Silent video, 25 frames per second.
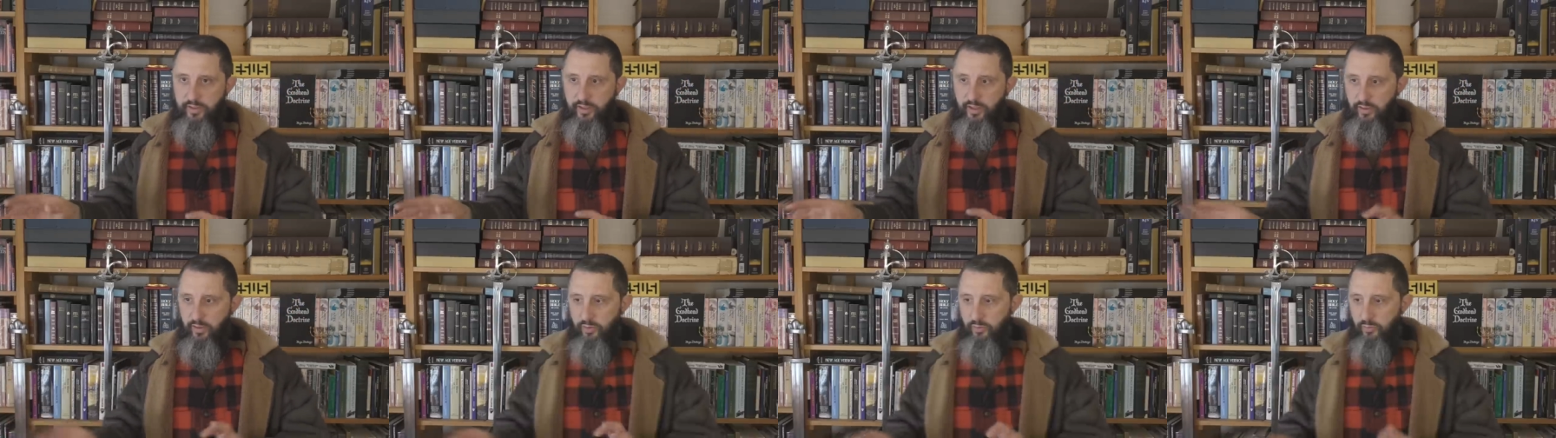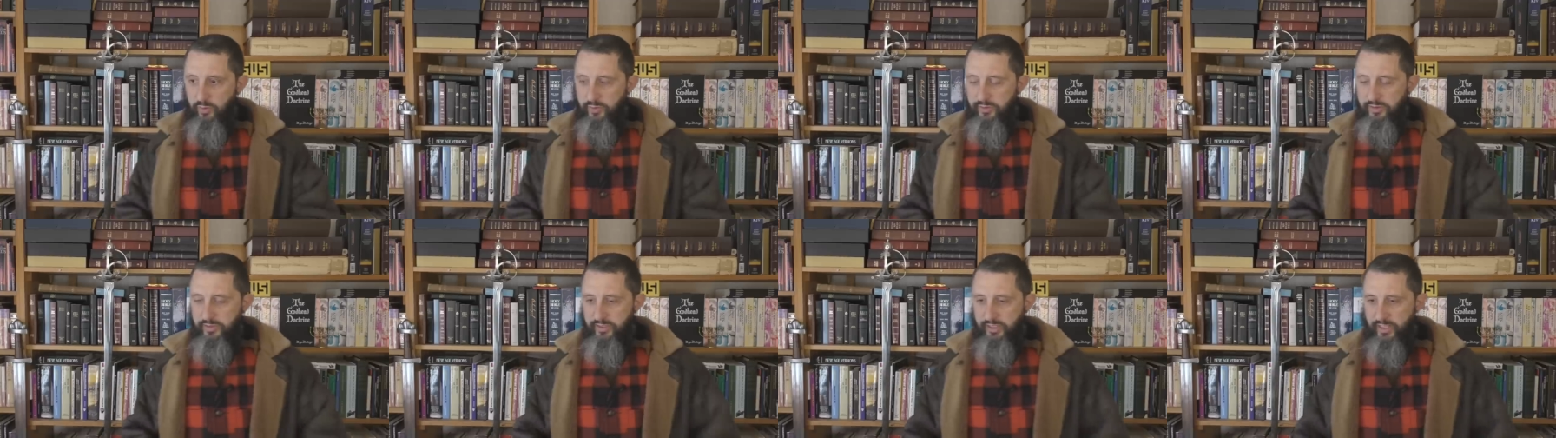you know,
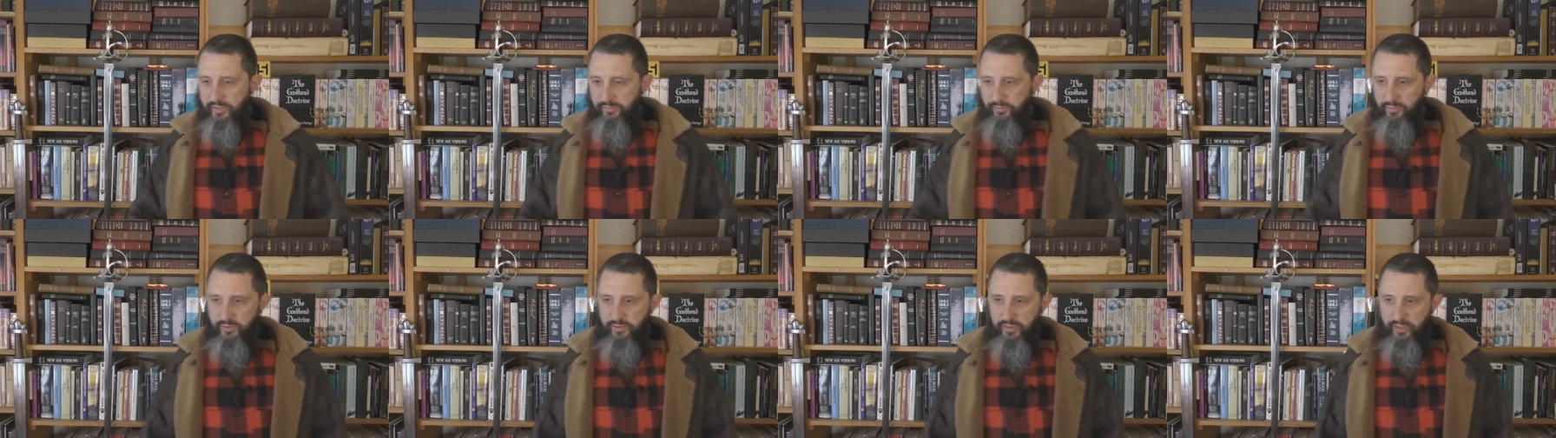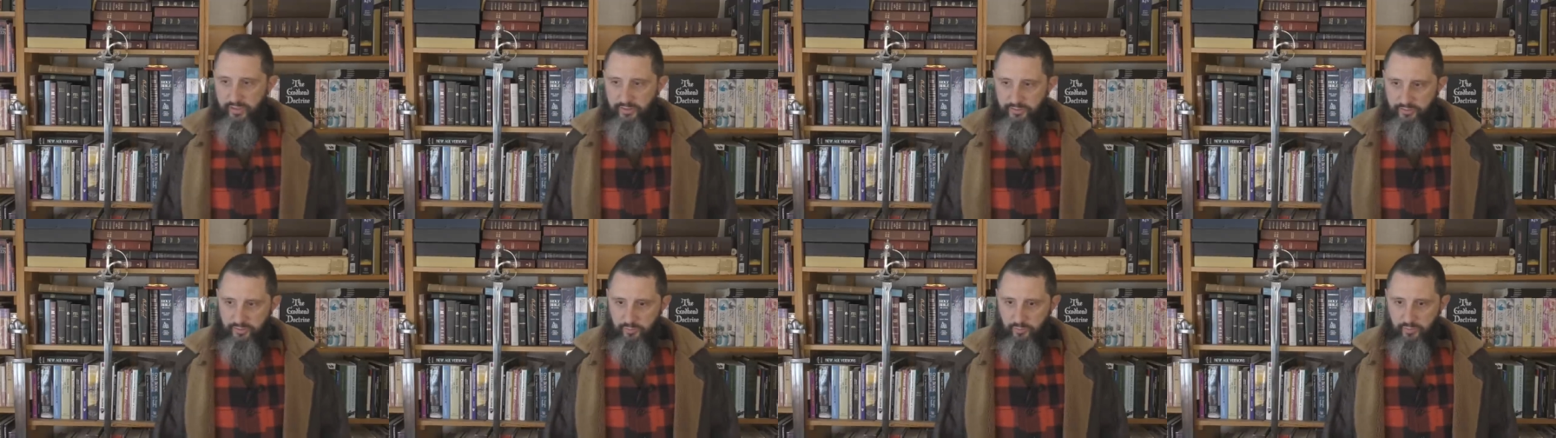what the devil
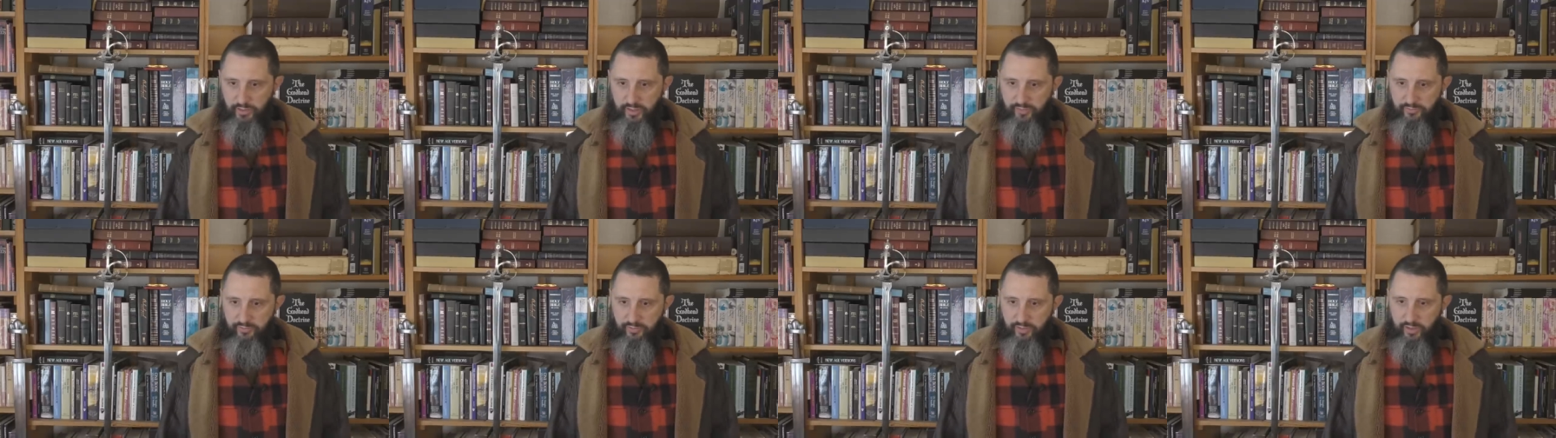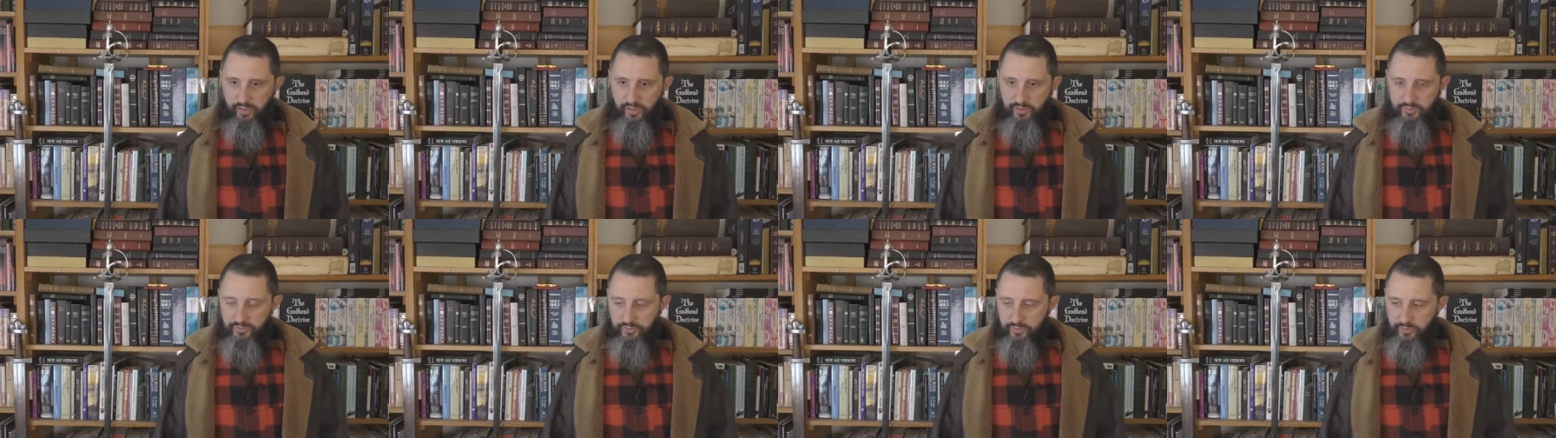does and whatever
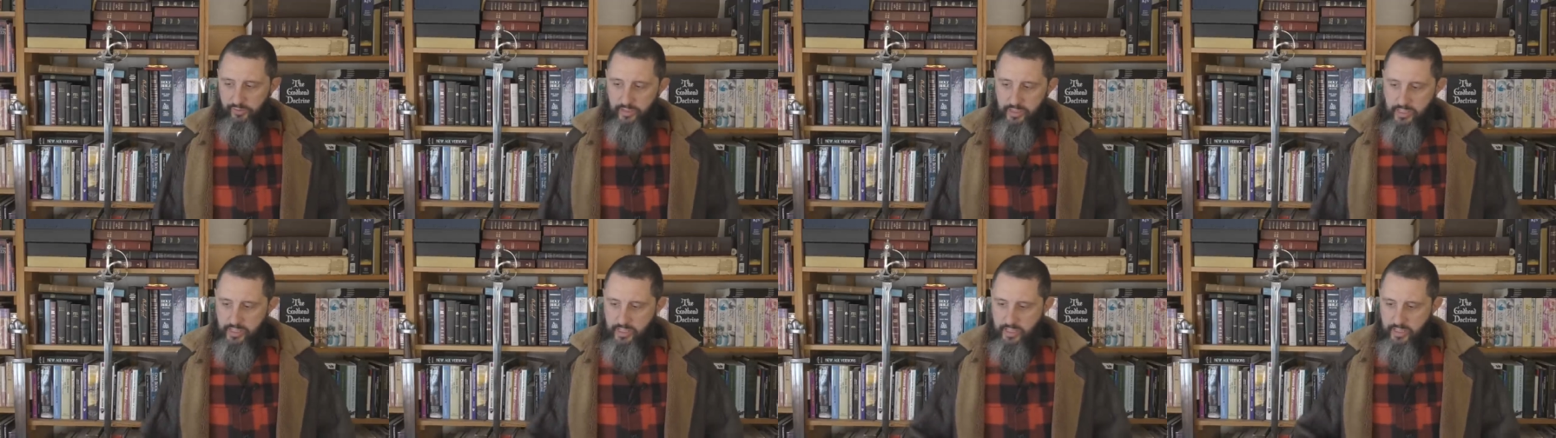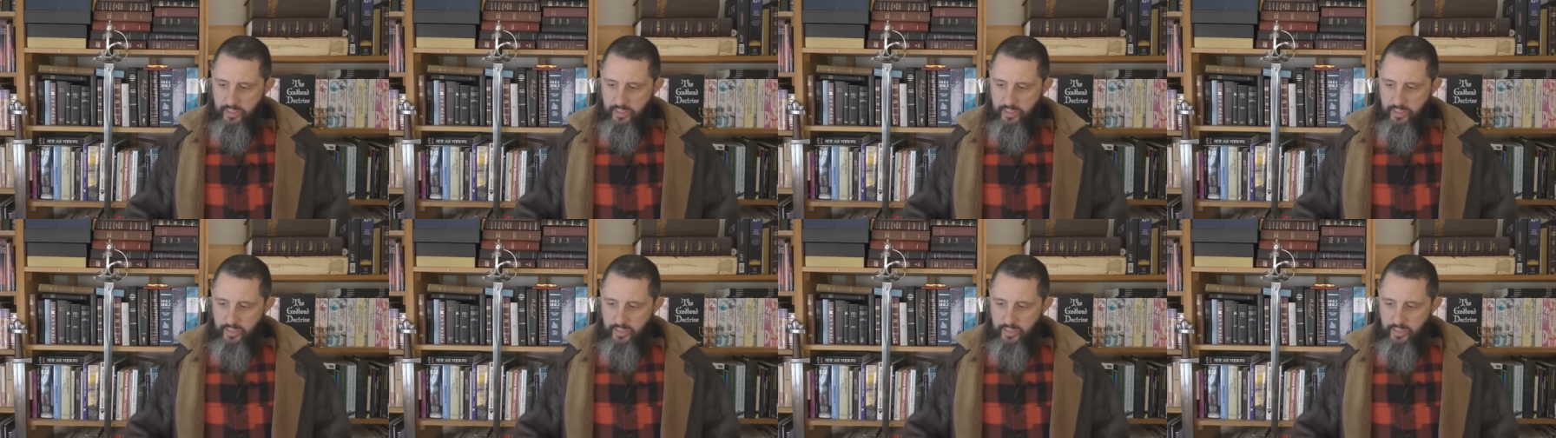else and